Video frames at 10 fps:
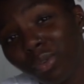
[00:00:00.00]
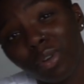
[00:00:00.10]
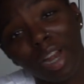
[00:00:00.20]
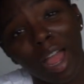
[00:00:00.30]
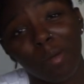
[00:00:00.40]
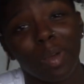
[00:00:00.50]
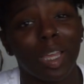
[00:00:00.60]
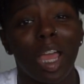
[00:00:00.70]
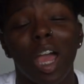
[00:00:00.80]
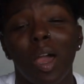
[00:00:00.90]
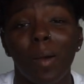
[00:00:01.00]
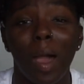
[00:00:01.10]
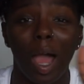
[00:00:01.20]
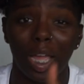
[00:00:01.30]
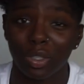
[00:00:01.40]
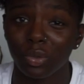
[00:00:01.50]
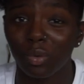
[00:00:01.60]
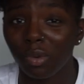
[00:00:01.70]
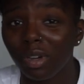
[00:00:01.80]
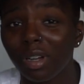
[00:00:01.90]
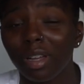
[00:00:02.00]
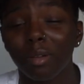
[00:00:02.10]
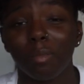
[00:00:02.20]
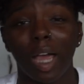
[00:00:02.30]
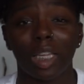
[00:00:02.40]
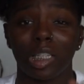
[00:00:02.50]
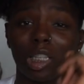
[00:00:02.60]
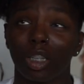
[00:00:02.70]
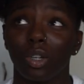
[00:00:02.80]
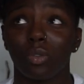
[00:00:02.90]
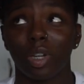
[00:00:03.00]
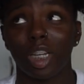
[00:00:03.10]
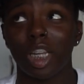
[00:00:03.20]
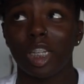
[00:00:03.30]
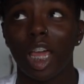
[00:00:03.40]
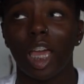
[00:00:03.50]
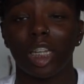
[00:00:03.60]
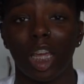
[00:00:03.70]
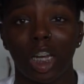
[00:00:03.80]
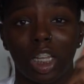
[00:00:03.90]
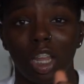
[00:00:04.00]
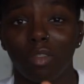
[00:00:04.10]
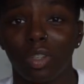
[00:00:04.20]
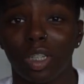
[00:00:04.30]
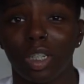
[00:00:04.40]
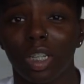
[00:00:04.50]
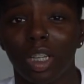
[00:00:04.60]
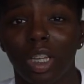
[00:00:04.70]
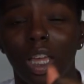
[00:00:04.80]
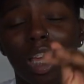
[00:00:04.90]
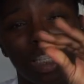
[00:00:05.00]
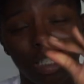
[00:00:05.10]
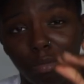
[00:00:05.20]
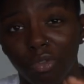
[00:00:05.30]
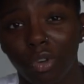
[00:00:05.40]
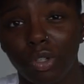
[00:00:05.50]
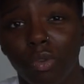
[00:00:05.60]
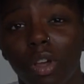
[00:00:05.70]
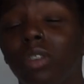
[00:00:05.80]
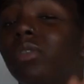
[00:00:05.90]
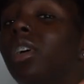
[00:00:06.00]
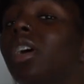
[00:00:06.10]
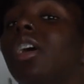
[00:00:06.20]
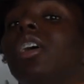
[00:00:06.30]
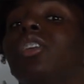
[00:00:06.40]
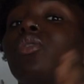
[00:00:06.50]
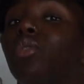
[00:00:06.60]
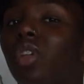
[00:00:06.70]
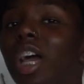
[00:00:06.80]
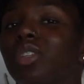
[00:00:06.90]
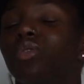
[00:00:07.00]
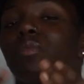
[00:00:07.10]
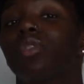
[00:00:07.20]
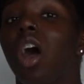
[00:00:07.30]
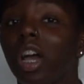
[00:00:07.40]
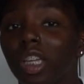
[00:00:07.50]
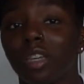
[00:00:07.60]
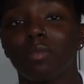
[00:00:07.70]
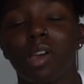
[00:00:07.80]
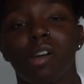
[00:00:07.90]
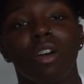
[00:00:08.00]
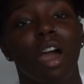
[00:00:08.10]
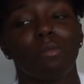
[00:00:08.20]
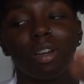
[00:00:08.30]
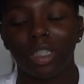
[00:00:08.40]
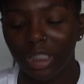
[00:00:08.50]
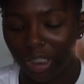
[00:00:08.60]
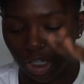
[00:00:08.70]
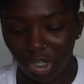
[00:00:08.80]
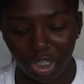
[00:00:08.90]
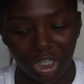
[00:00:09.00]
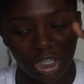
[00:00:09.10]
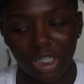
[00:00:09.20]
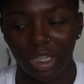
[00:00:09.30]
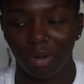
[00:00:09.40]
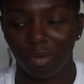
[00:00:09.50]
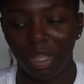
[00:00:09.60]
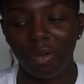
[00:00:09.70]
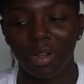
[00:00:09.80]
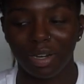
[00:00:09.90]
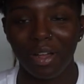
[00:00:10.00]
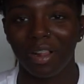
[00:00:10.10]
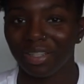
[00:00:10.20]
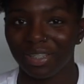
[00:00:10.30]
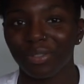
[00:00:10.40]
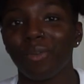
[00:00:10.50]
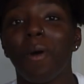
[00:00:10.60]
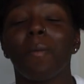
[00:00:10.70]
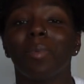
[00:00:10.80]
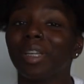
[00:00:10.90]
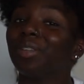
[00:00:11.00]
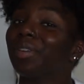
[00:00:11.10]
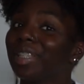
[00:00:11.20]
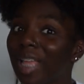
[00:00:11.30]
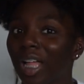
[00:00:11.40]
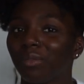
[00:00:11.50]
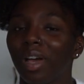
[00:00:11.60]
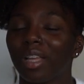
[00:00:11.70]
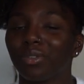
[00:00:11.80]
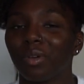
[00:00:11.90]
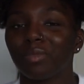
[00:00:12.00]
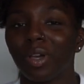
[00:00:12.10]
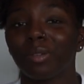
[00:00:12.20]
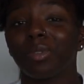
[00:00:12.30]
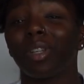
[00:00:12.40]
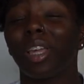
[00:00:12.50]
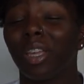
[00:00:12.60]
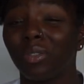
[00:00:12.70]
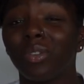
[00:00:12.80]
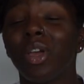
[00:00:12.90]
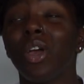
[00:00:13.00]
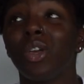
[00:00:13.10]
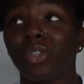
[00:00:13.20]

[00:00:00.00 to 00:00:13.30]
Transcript: mentor at my high school back in like grade 10 and 11 and some of grade 12. You know the high school I'm talking about. I'm not going to say it on here because I don't really want to call it the school, but you know exactly what high school I'm talking about if